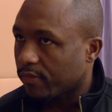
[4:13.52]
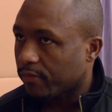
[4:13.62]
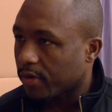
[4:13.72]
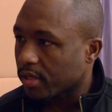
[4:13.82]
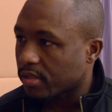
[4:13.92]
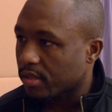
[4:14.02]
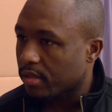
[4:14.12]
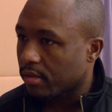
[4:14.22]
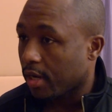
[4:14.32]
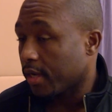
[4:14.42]

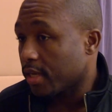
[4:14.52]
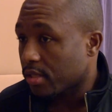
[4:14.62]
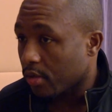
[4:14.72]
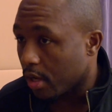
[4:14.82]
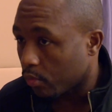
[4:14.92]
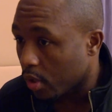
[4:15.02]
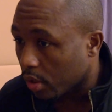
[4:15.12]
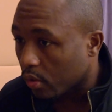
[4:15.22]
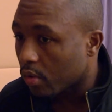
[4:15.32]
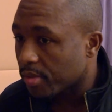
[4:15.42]
functioning, I guess,
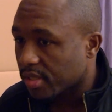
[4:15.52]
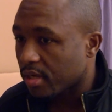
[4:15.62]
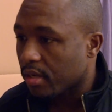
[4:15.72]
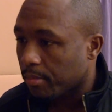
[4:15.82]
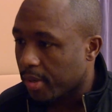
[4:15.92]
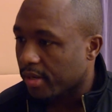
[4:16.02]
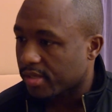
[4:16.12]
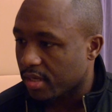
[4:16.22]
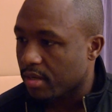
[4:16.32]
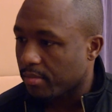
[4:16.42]
well-oiled machine, a better
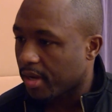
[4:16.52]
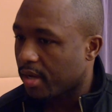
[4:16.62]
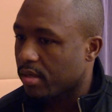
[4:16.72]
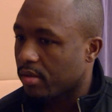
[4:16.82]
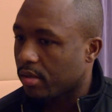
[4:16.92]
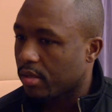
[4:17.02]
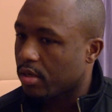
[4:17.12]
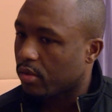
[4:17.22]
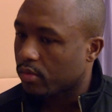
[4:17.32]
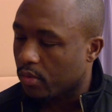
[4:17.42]
team behind you, you
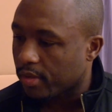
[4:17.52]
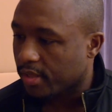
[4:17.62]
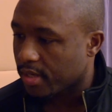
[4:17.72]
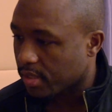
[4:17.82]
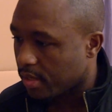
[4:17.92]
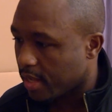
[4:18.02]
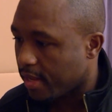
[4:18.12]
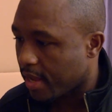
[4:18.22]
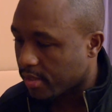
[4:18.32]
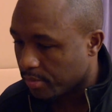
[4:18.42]
know, doing things that,
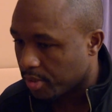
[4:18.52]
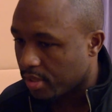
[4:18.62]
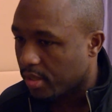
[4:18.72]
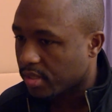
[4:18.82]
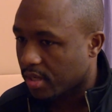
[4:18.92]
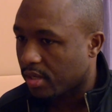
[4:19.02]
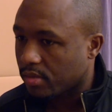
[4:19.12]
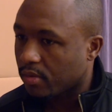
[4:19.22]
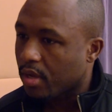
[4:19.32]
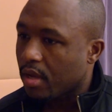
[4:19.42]
that has to be done
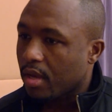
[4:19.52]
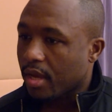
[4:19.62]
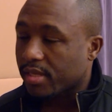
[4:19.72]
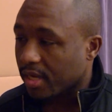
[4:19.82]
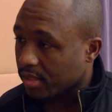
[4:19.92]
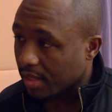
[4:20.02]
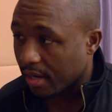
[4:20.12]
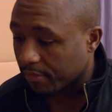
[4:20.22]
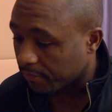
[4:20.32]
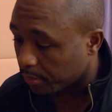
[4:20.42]
scheduled. It takes a
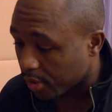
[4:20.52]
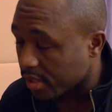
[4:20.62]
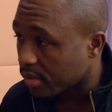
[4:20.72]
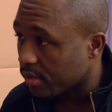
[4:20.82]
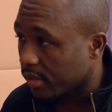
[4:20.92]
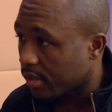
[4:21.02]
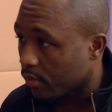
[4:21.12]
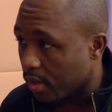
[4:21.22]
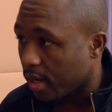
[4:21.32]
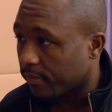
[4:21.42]
lot of pressure and uh,
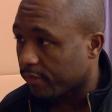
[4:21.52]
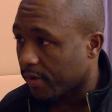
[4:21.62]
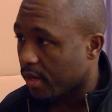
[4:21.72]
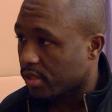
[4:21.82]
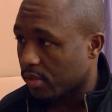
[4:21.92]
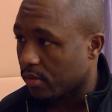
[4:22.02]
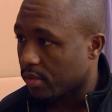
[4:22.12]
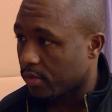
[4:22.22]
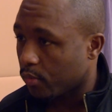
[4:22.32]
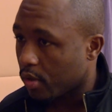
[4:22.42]
weight off a of fighter's
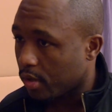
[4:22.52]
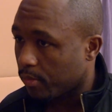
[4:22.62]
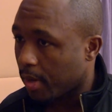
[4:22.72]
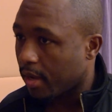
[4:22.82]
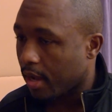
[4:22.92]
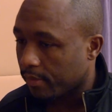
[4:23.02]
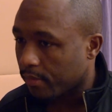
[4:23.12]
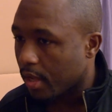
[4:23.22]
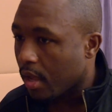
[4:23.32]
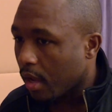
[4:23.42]
shoulders to worry about
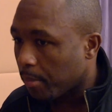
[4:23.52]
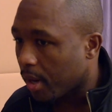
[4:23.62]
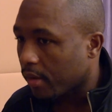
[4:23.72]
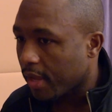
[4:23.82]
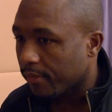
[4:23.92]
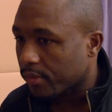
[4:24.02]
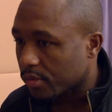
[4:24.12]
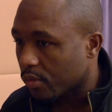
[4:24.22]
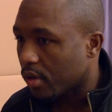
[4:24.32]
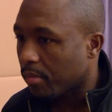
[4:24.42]
about having
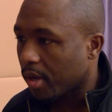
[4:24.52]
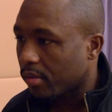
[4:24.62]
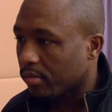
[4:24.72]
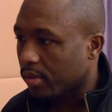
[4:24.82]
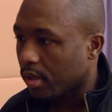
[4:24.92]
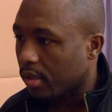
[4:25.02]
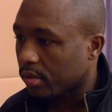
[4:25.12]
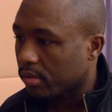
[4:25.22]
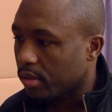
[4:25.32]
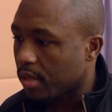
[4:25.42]
to worry about uh,
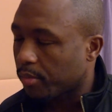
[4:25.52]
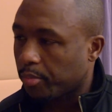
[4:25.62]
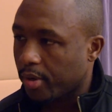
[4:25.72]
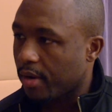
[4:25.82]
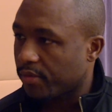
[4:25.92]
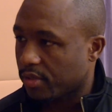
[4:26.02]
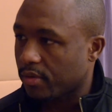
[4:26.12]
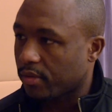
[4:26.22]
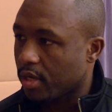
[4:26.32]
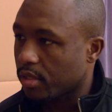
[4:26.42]
getting prepared for
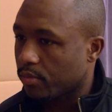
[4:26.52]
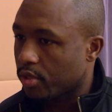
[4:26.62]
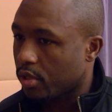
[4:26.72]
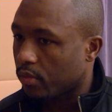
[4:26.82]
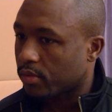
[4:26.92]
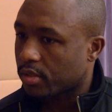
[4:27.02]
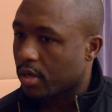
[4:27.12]
certain things when you know